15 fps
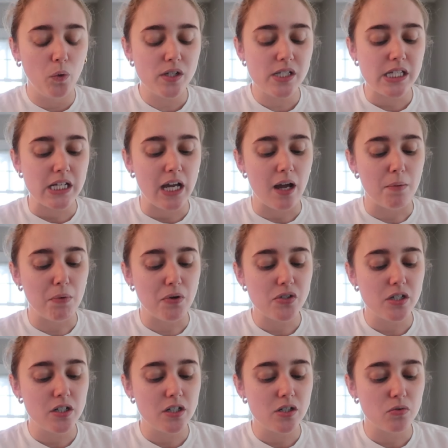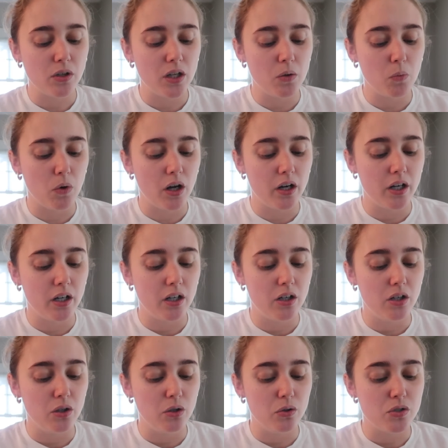we'll see. I mostly just really wanted a
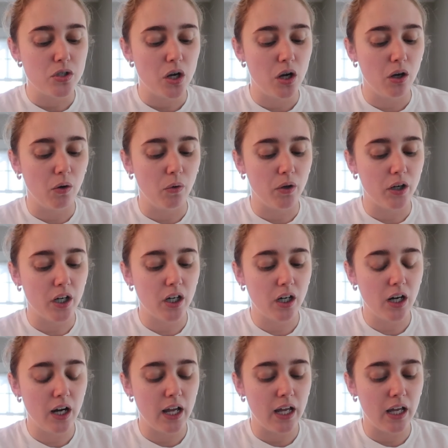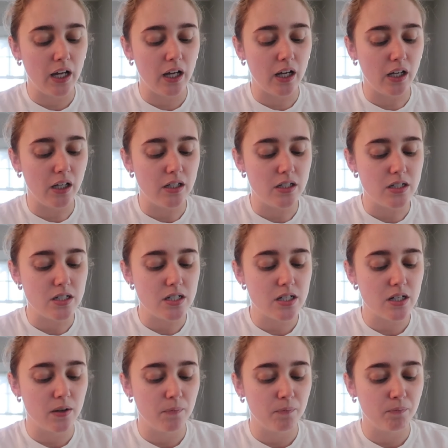new toner, and
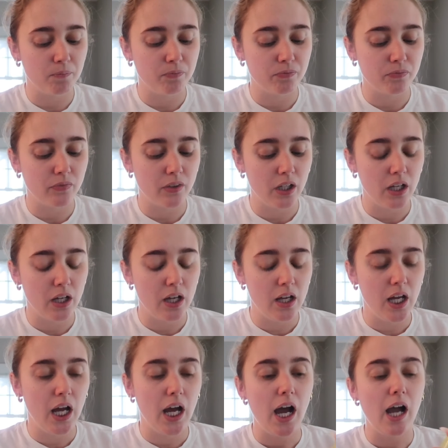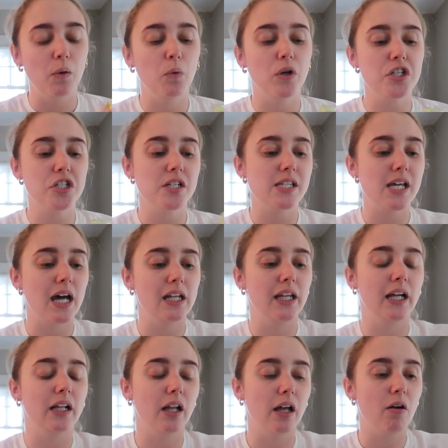I wish this had
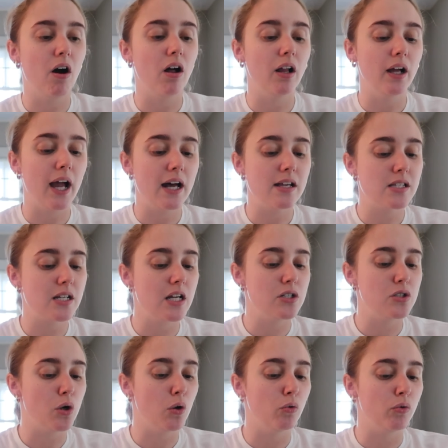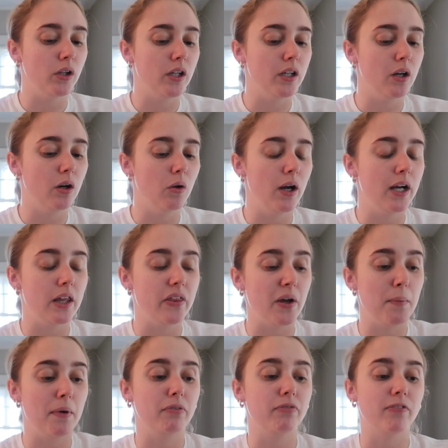like glycolic acid. I don't really know anything
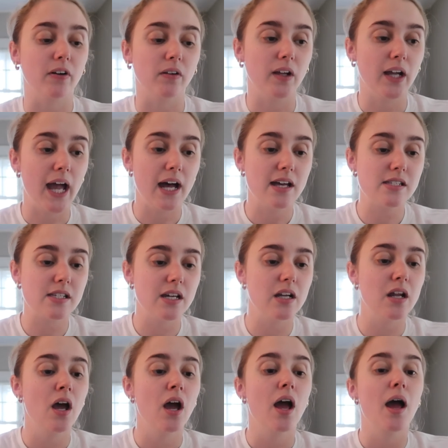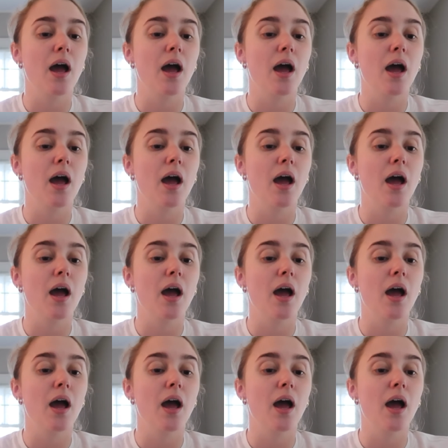about ferulic acid,